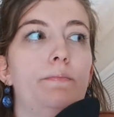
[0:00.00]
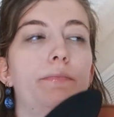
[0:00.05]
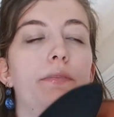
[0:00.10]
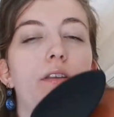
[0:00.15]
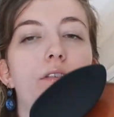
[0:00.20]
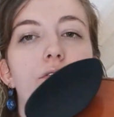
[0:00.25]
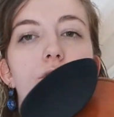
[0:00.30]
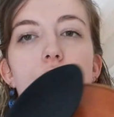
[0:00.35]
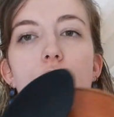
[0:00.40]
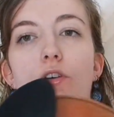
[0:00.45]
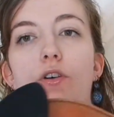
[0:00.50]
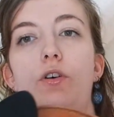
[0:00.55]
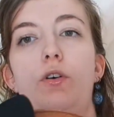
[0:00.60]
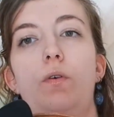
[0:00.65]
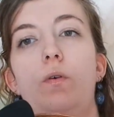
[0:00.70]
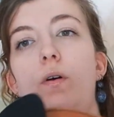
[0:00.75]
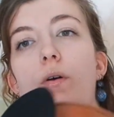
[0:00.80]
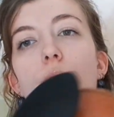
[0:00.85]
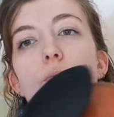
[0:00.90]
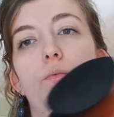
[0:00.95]

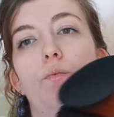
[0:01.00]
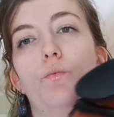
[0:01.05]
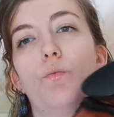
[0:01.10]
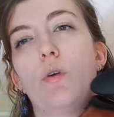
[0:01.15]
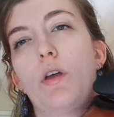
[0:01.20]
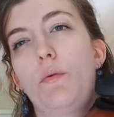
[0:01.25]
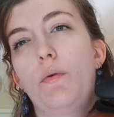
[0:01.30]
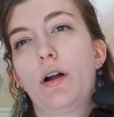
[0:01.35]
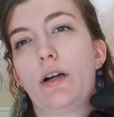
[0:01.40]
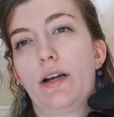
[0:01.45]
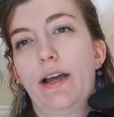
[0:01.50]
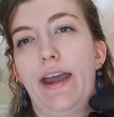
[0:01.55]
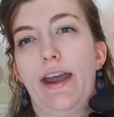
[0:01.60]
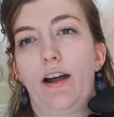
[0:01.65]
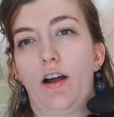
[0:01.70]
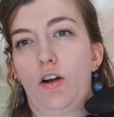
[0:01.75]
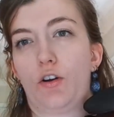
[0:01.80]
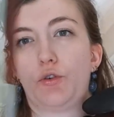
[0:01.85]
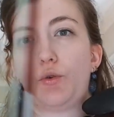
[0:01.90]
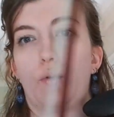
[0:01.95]
so we want to
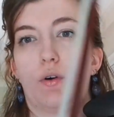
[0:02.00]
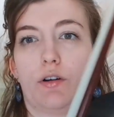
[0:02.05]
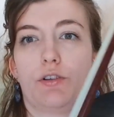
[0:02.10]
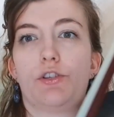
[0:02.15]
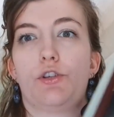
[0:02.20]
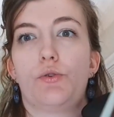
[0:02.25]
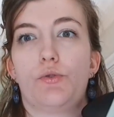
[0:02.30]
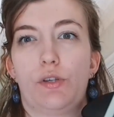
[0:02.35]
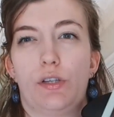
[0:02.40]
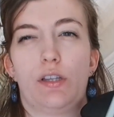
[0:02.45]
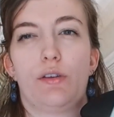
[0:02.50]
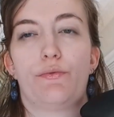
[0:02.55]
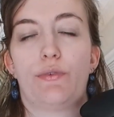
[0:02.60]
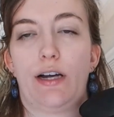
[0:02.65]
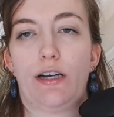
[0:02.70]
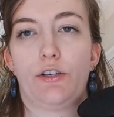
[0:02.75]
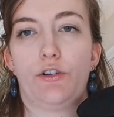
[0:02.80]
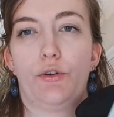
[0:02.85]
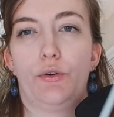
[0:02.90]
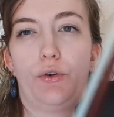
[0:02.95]
err towards using the
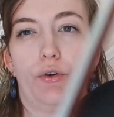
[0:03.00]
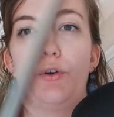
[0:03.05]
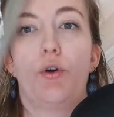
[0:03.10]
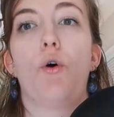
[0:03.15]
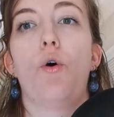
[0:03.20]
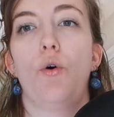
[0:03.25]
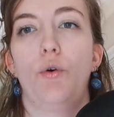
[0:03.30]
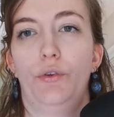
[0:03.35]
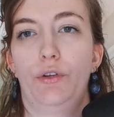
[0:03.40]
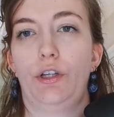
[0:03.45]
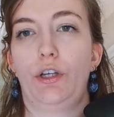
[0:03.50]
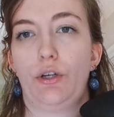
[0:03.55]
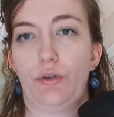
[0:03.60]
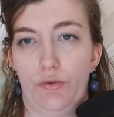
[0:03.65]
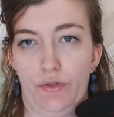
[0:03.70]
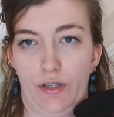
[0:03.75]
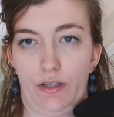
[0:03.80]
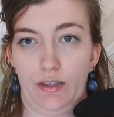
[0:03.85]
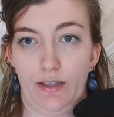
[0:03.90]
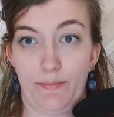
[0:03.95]
fine tuner and only
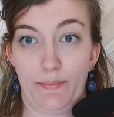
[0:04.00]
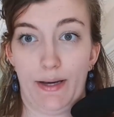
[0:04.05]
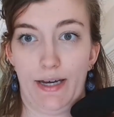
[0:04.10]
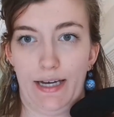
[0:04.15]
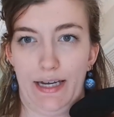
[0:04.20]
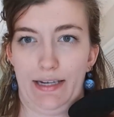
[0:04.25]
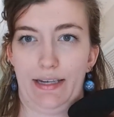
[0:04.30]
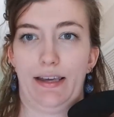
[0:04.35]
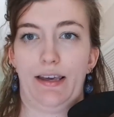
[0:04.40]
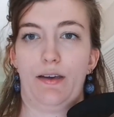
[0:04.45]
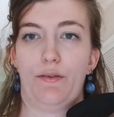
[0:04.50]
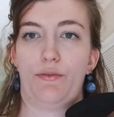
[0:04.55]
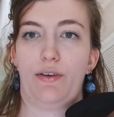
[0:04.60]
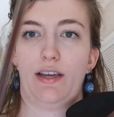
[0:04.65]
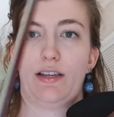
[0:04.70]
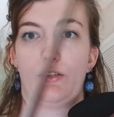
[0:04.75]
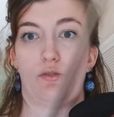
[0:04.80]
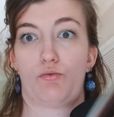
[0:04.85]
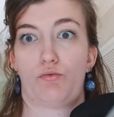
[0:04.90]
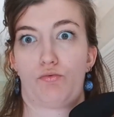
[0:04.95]
using the peg if
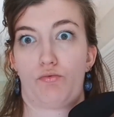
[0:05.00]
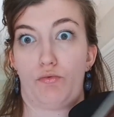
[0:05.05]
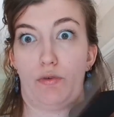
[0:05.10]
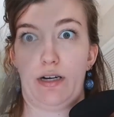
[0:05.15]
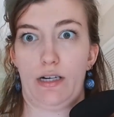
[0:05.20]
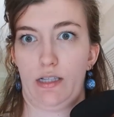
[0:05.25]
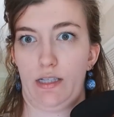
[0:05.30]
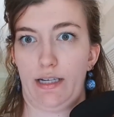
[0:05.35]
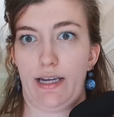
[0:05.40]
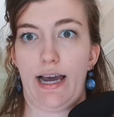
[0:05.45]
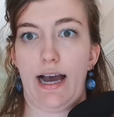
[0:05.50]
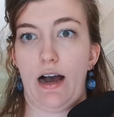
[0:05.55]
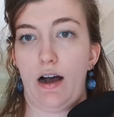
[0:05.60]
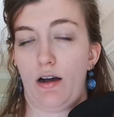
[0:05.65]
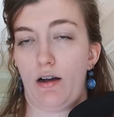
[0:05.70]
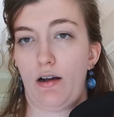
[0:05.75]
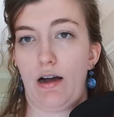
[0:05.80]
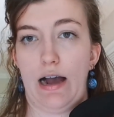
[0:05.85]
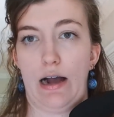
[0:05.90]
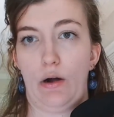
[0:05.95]
it's really
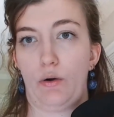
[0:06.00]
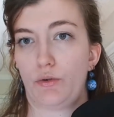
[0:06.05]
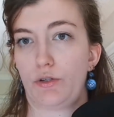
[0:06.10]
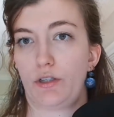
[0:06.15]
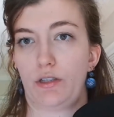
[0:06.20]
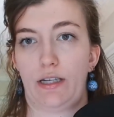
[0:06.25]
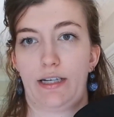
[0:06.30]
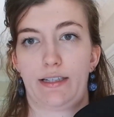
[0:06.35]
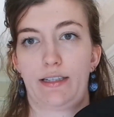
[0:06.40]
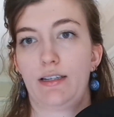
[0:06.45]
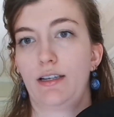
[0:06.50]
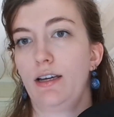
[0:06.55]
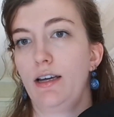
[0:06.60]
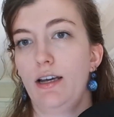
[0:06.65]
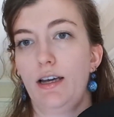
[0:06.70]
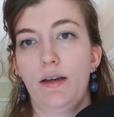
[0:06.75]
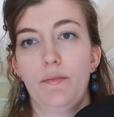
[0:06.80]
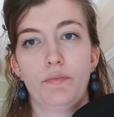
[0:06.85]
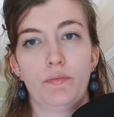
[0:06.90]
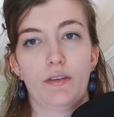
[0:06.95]
out, like
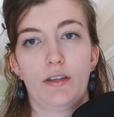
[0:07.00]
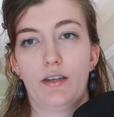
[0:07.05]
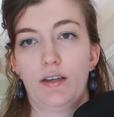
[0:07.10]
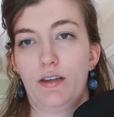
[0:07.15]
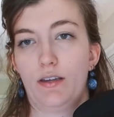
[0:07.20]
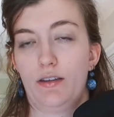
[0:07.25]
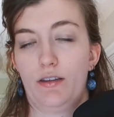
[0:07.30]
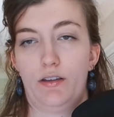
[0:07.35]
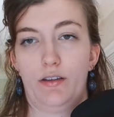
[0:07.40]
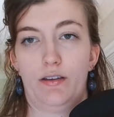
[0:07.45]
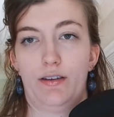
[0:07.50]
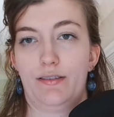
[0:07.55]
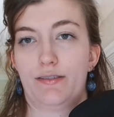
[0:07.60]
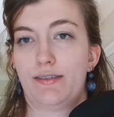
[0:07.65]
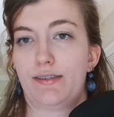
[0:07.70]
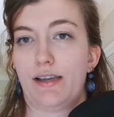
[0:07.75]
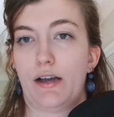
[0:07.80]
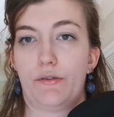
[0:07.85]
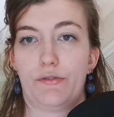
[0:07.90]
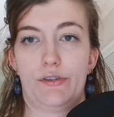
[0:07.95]
it
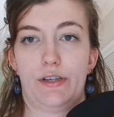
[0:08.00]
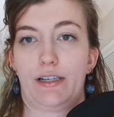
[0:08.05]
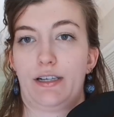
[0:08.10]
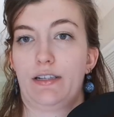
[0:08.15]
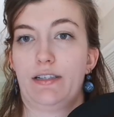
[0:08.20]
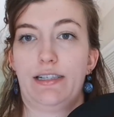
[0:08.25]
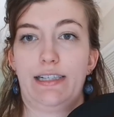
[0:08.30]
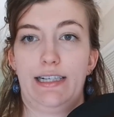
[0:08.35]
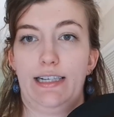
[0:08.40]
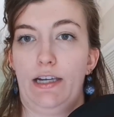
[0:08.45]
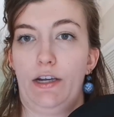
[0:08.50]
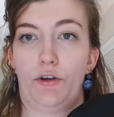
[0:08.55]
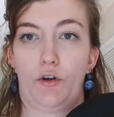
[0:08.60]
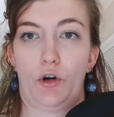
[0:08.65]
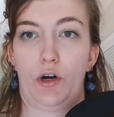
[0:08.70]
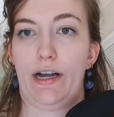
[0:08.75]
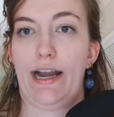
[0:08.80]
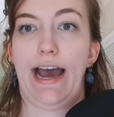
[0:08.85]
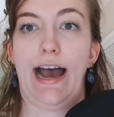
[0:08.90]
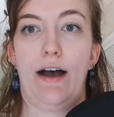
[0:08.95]
sounds like a D or
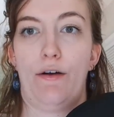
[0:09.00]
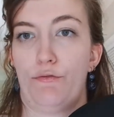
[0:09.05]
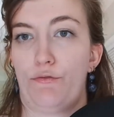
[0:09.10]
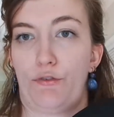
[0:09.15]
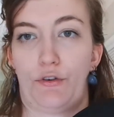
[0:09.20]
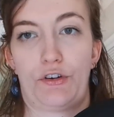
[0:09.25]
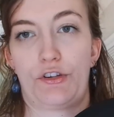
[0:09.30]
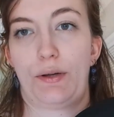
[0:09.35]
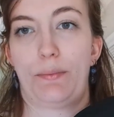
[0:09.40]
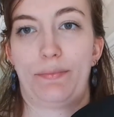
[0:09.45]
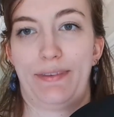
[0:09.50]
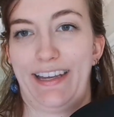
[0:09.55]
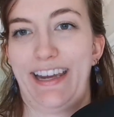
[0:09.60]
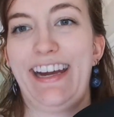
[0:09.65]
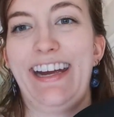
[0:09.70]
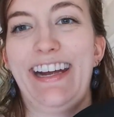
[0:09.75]
an F or something.